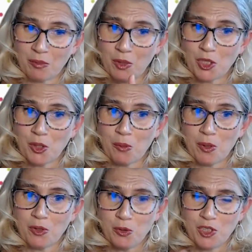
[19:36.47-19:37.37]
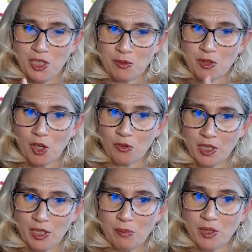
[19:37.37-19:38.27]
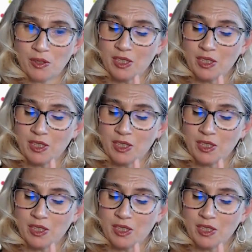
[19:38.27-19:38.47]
so I'm not talking about new teams, already built,